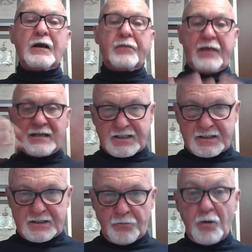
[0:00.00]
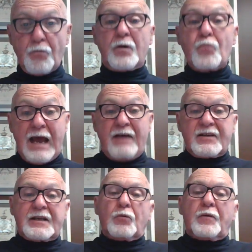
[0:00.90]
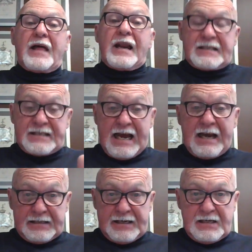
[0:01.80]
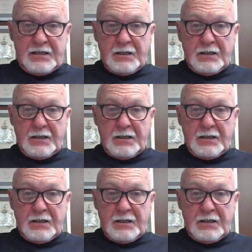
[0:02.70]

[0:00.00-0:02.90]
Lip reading: That's we haven't dealt with that exactly,